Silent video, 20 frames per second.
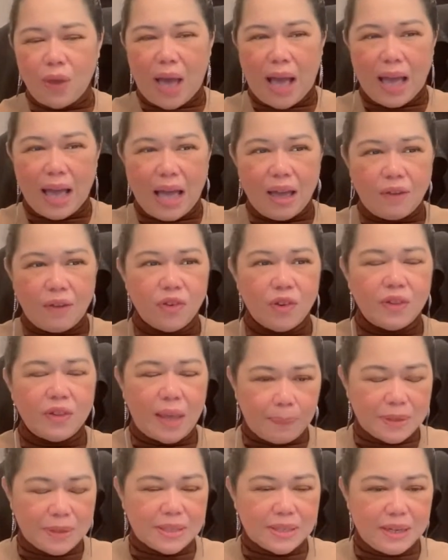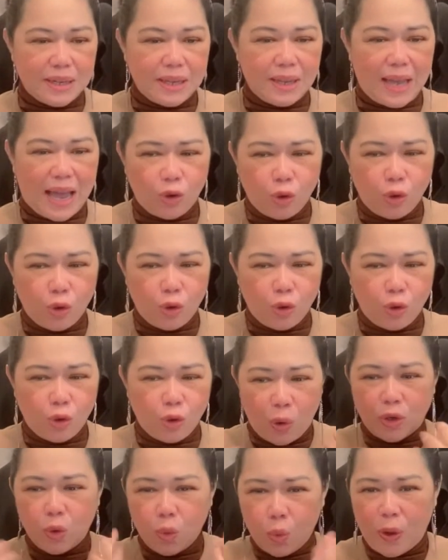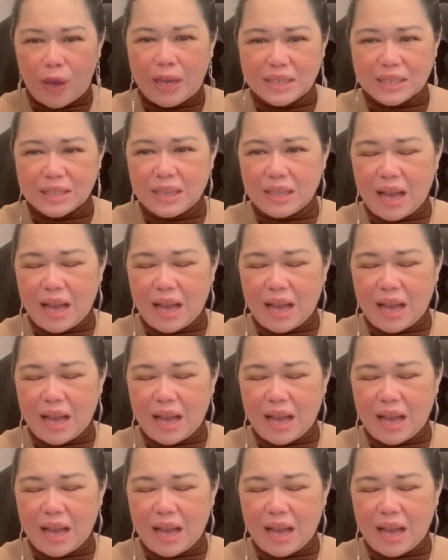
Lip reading: I feel that personally, I don't want to waste it.